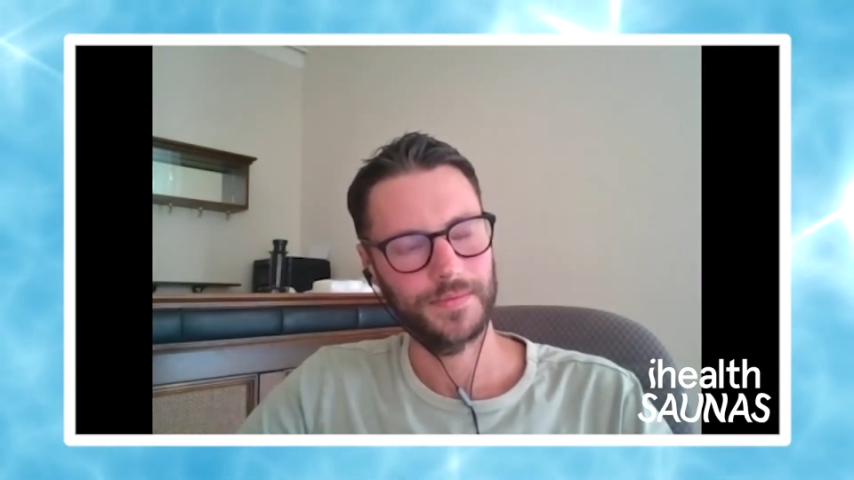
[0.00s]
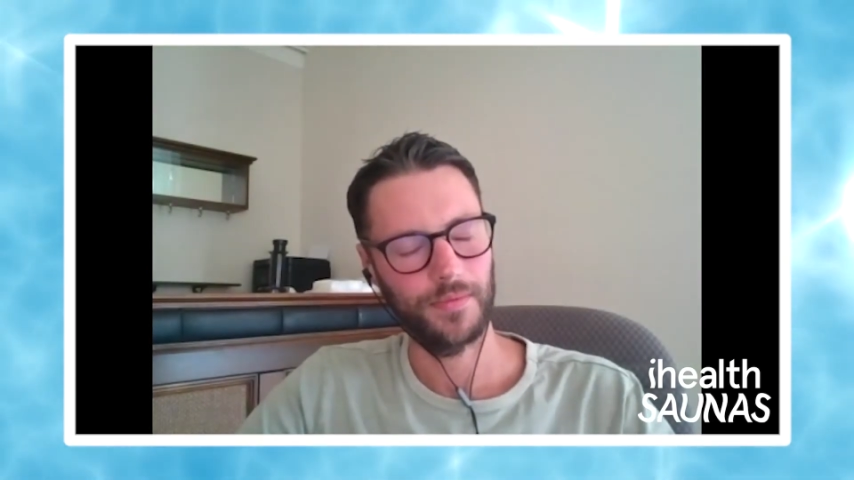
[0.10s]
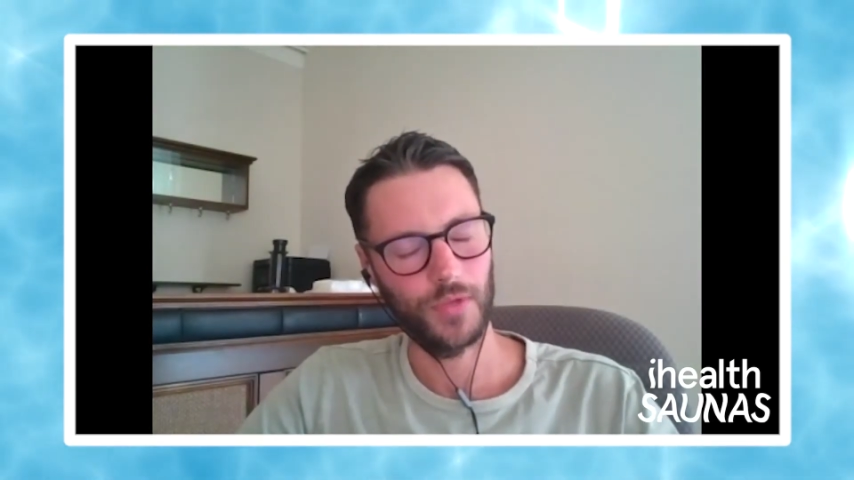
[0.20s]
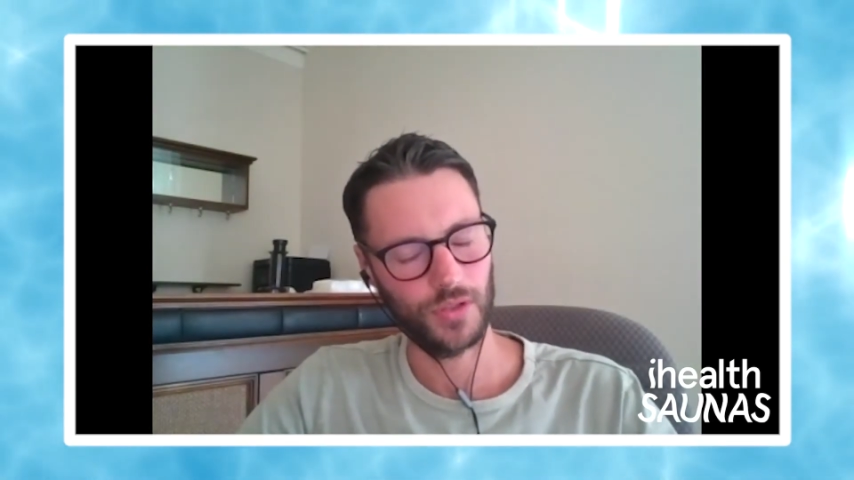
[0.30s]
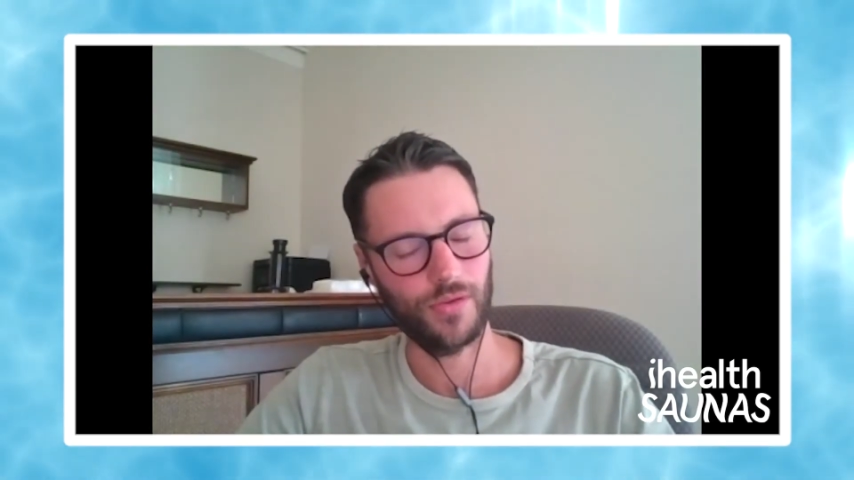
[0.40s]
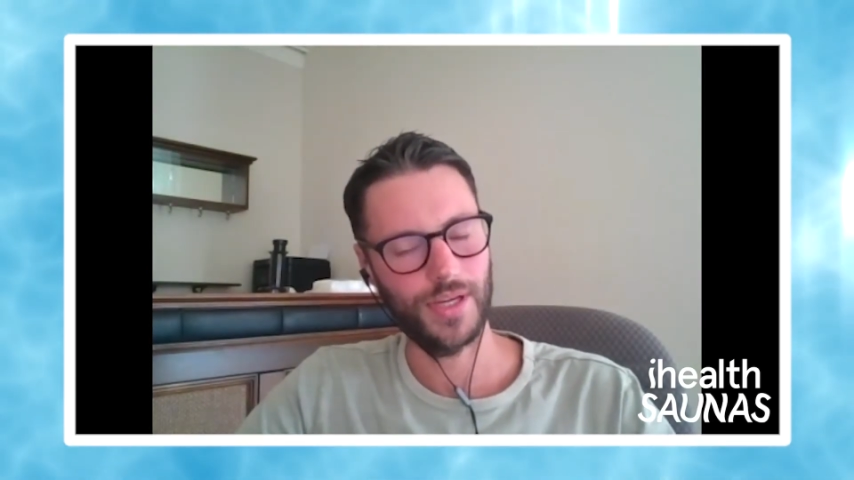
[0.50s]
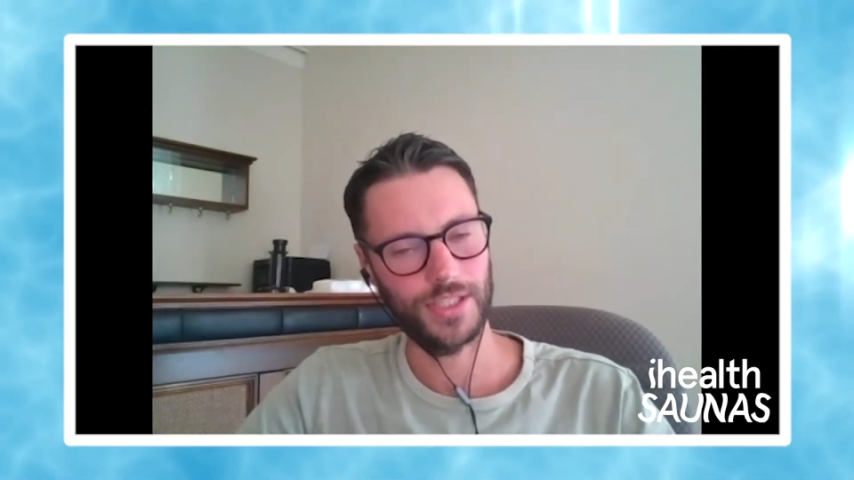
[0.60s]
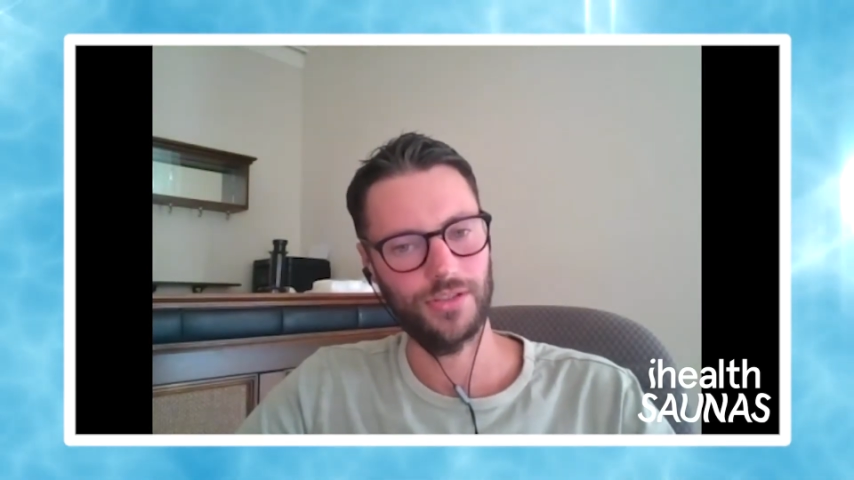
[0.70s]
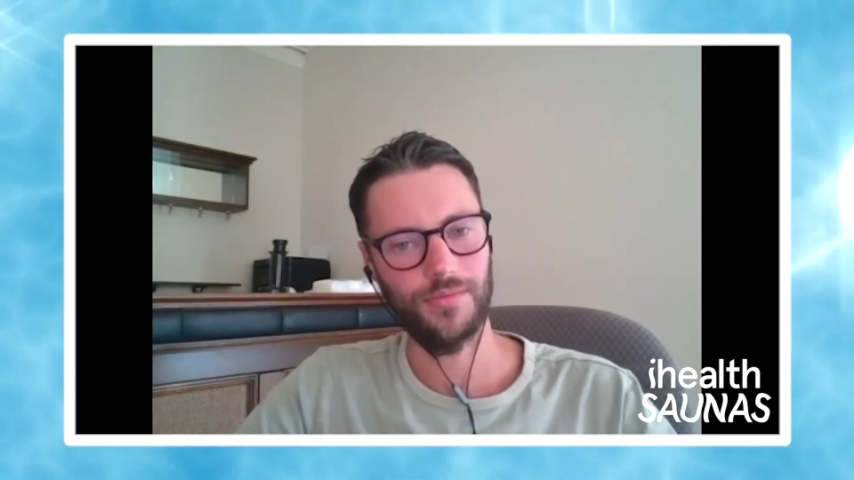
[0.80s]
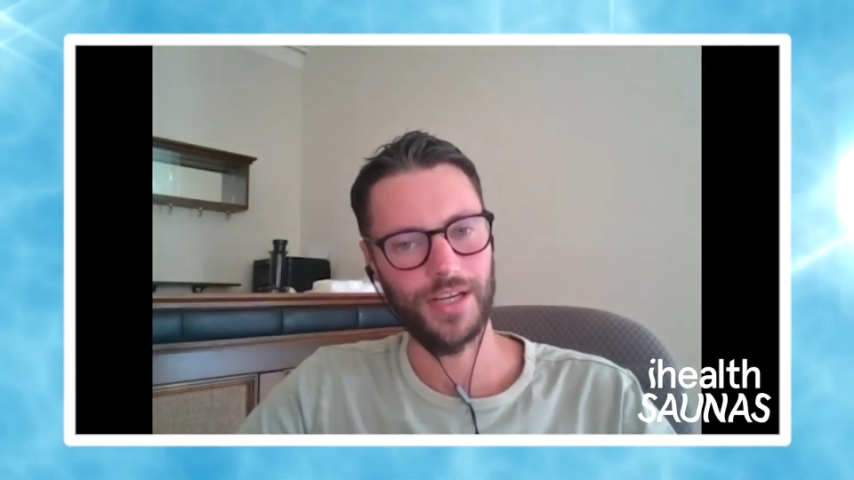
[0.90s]
I'm not quite
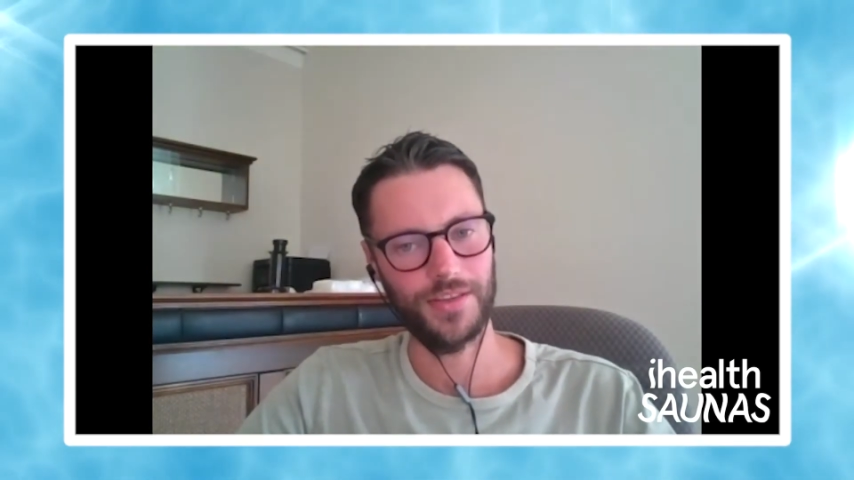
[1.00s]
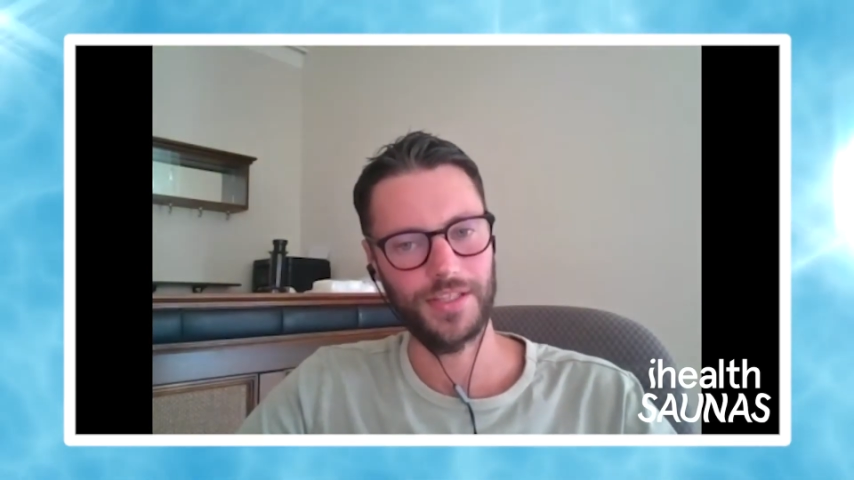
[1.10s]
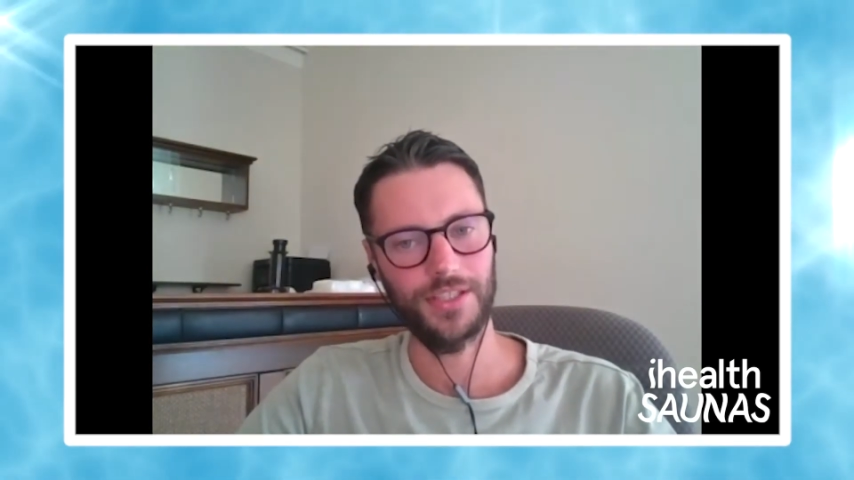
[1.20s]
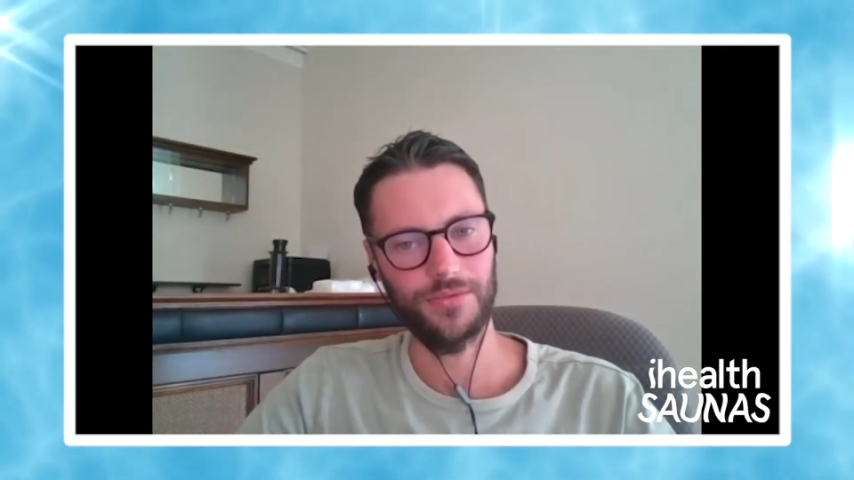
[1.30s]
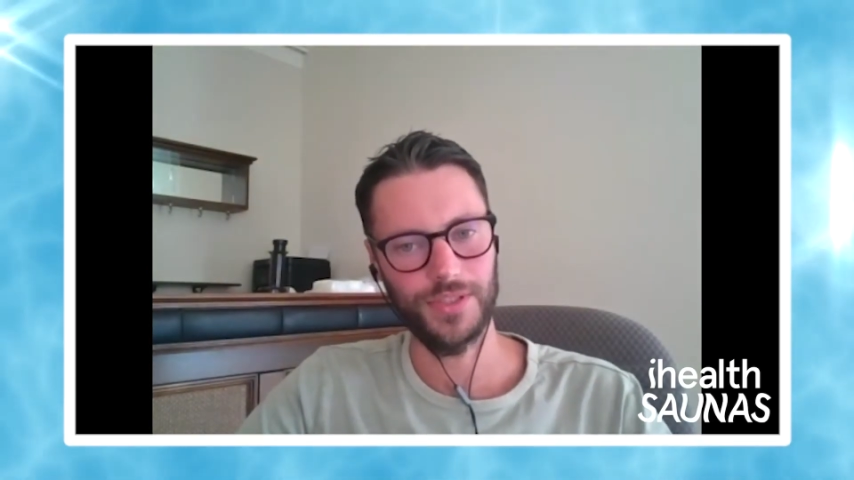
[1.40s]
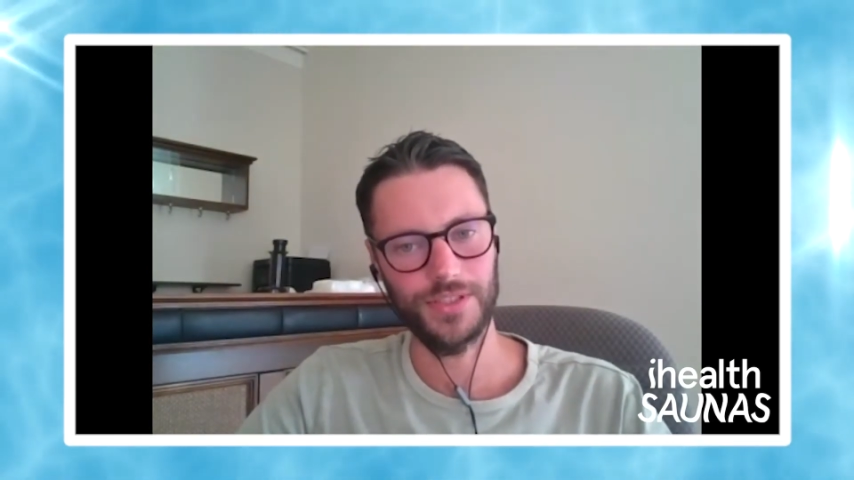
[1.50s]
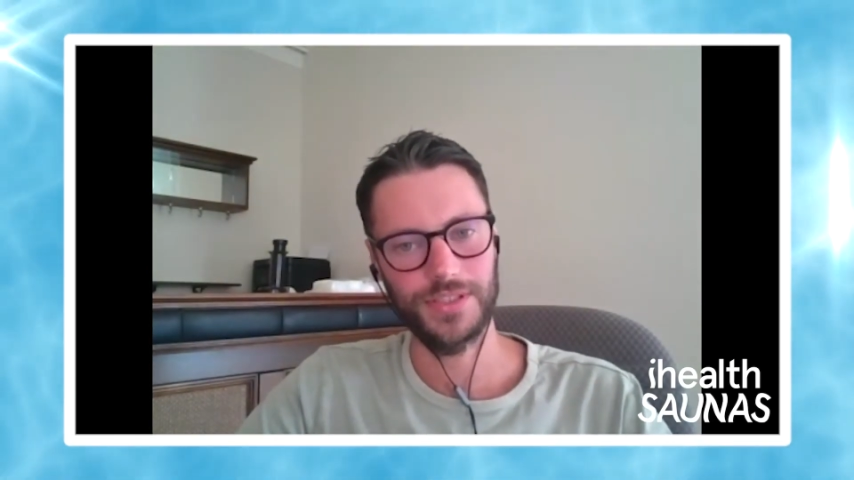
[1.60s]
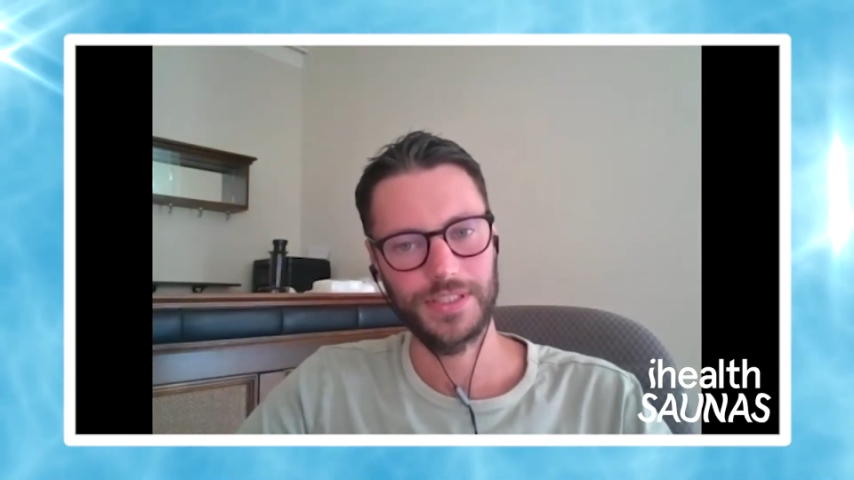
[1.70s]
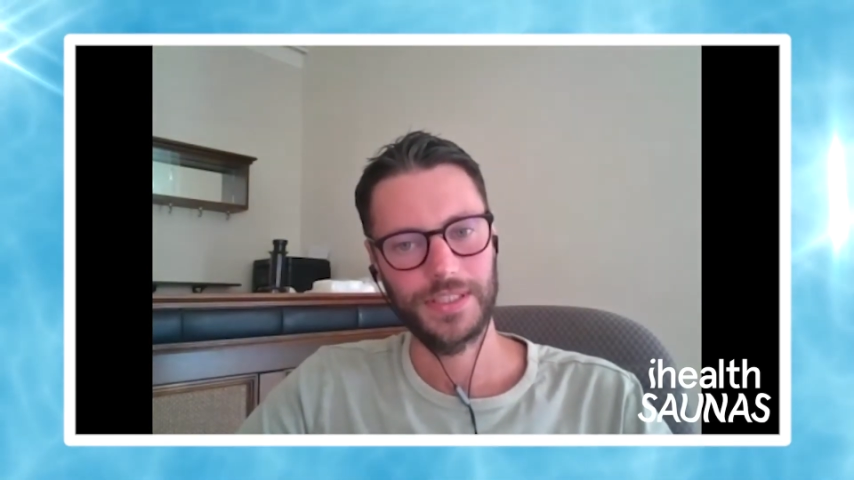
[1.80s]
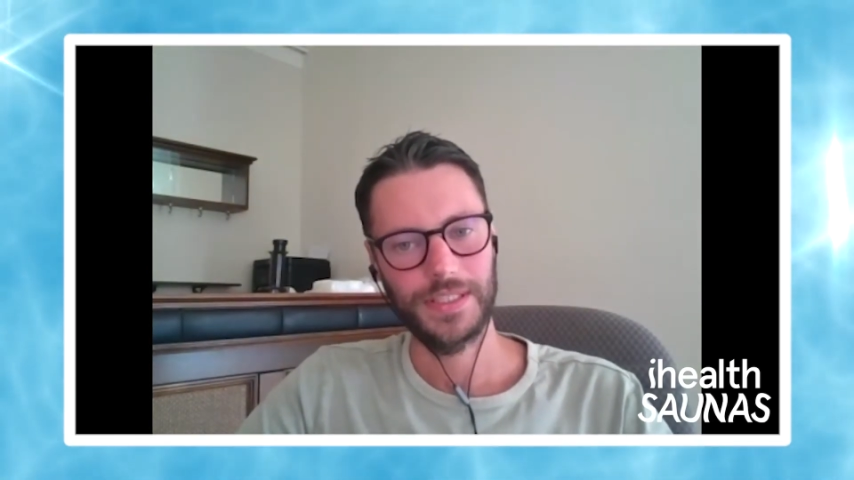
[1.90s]
sure, but I think it
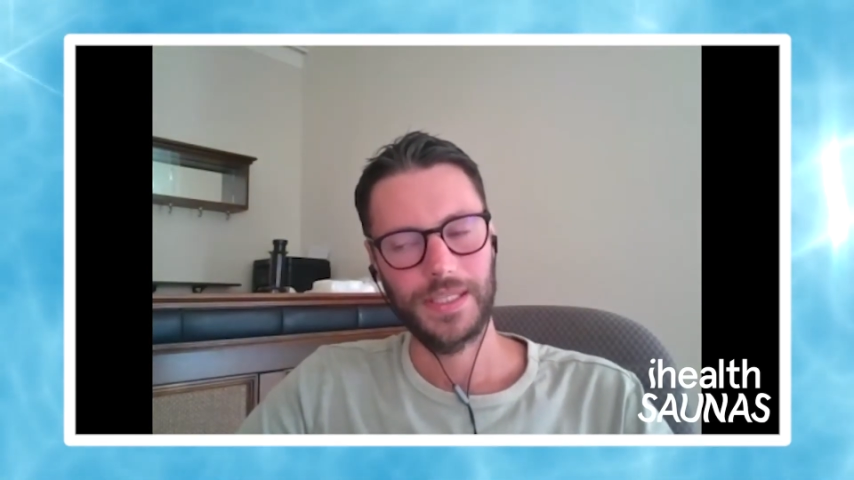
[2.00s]
was.